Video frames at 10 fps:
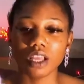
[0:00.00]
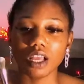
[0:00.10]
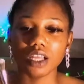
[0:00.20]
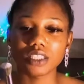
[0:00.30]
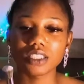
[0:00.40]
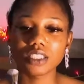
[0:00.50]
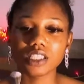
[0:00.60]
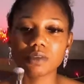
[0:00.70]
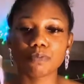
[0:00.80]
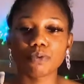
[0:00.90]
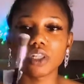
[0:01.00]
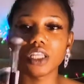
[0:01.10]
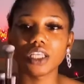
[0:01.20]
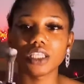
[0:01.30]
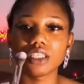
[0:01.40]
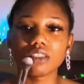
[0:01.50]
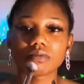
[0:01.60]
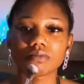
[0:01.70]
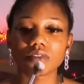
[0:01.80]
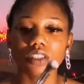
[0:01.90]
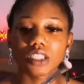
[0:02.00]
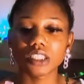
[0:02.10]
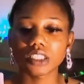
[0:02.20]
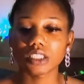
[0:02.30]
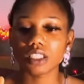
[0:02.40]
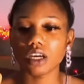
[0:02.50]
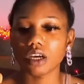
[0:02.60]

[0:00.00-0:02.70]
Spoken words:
And this is pulley, this is